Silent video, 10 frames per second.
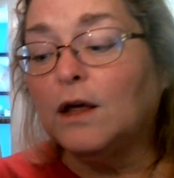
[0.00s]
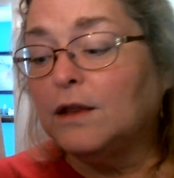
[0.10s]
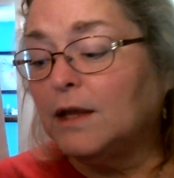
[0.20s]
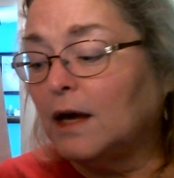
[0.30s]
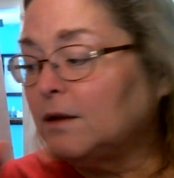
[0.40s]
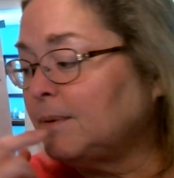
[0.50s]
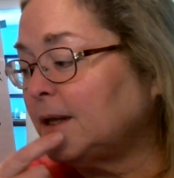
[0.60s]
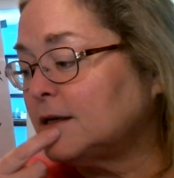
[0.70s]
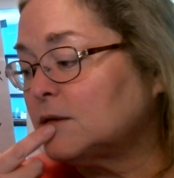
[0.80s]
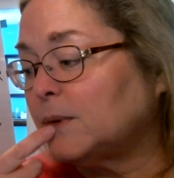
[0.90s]
The other
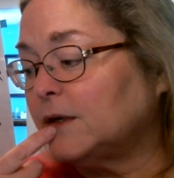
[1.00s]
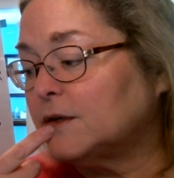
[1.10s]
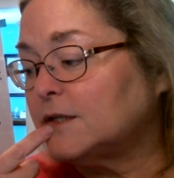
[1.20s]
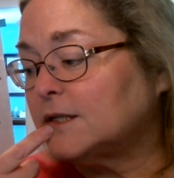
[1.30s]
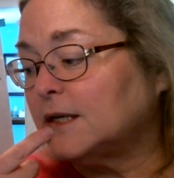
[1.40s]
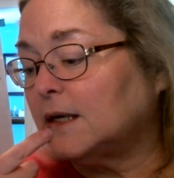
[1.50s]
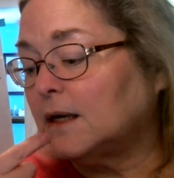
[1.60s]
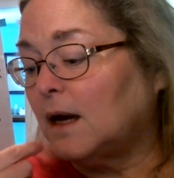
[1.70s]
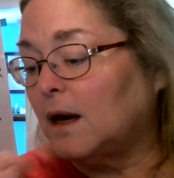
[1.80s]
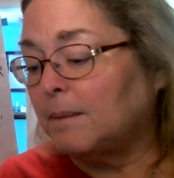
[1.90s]
place where you
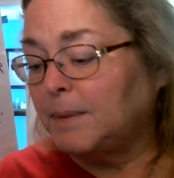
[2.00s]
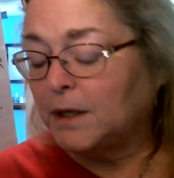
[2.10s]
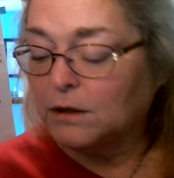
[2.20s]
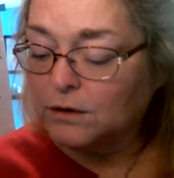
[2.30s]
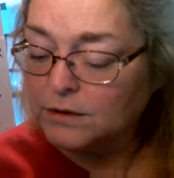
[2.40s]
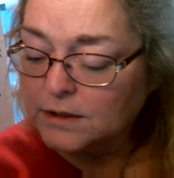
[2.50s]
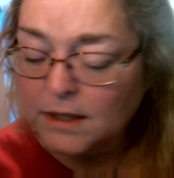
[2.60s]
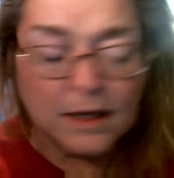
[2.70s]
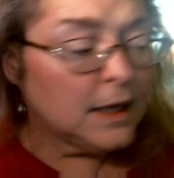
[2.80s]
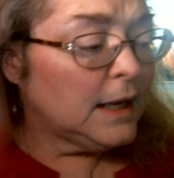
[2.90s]
see pillars
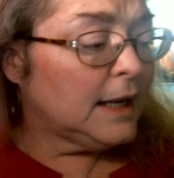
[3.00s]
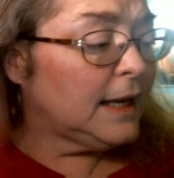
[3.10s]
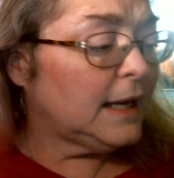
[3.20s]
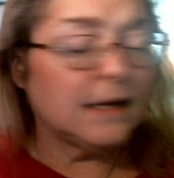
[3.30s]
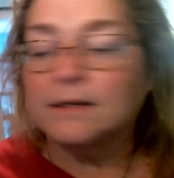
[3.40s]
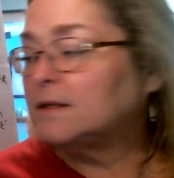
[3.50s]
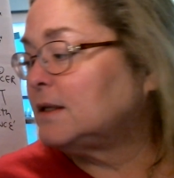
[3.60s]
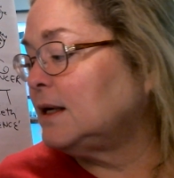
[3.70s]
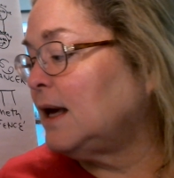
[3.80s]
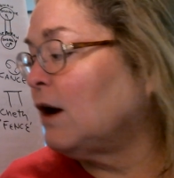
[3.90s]
is
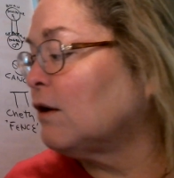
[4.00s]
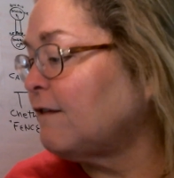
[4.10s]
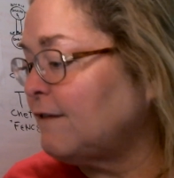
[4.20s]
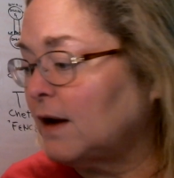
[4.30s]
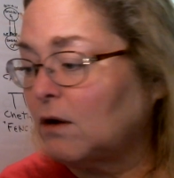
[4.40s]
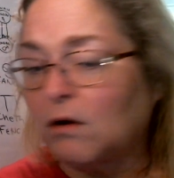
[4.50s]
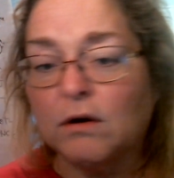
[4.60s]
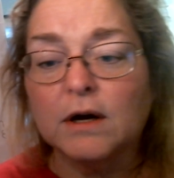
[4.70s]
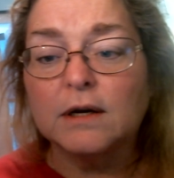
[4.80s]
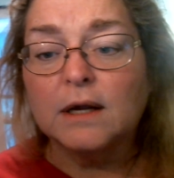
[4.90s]
the Hierophant
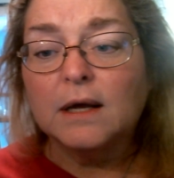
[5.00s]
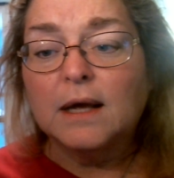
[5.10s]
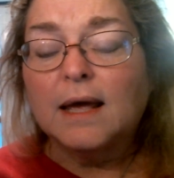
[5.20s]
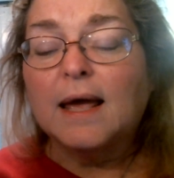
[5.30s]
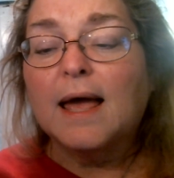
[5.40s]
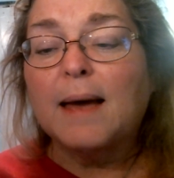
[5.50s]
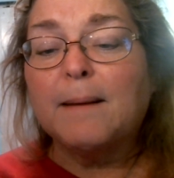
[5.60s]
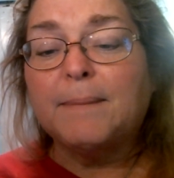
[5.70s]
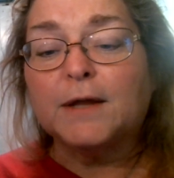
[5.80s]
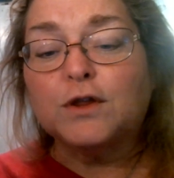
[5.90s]
card,
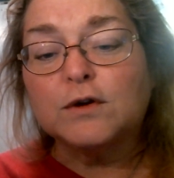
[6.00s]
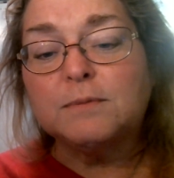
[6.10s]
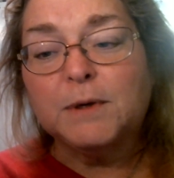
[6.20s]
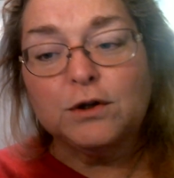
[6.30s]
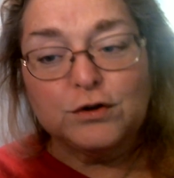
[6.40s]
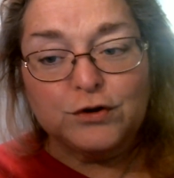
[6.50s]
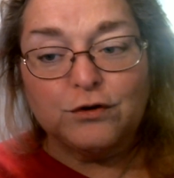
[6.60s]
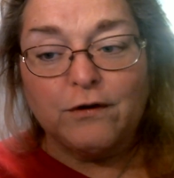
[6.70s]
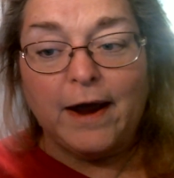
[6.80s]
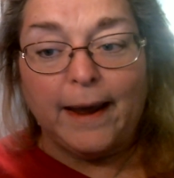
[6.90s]
but those pillars are
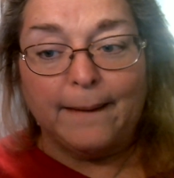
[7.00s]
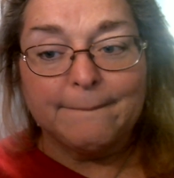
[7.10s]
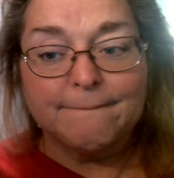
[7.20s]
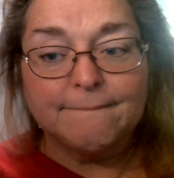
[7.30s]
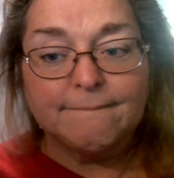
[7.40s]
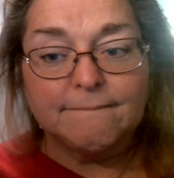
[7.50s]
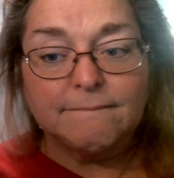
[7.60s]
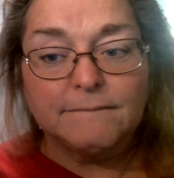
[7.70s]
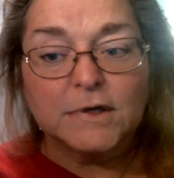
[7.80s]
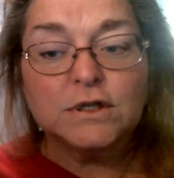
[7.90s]
gray.
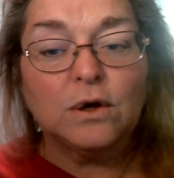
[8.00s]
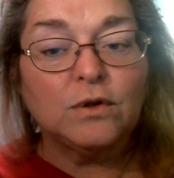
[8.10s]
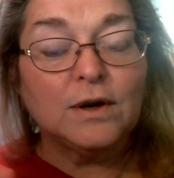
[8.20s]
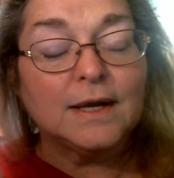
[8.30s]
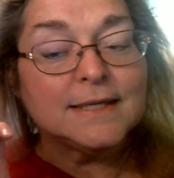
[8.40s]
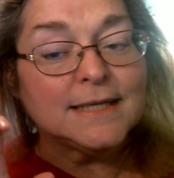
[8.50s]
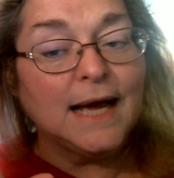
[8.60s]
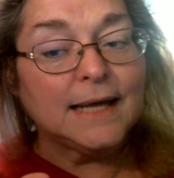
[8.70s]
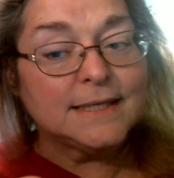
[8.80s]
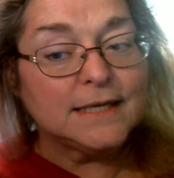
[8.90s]
So that it's
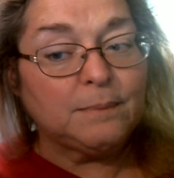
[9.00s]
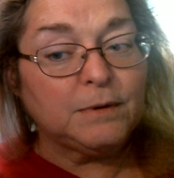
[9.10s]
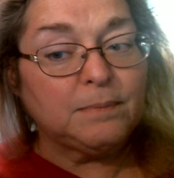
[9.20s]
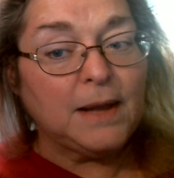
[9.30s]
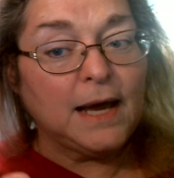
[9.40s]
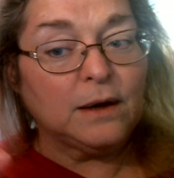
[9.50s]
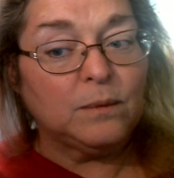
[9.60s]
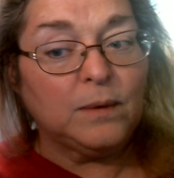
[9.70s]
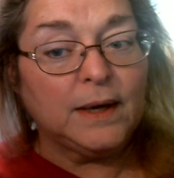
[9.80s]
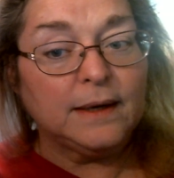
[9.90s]
not separate black
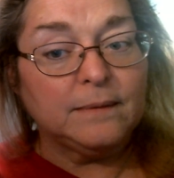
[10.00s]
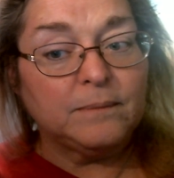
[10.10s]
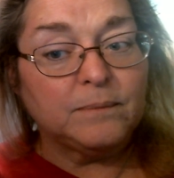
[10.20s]
and white.